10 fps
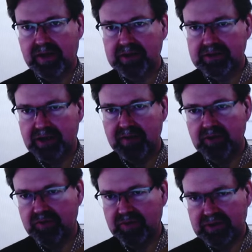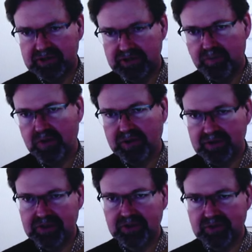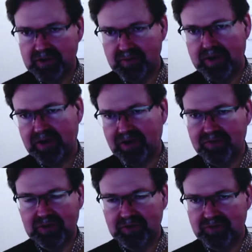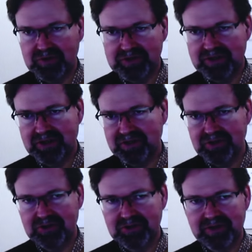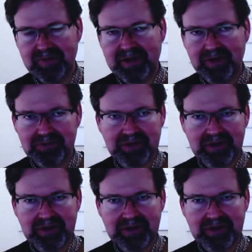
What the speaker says: by the time you're finished supporting the student and paying off the university, there's usually about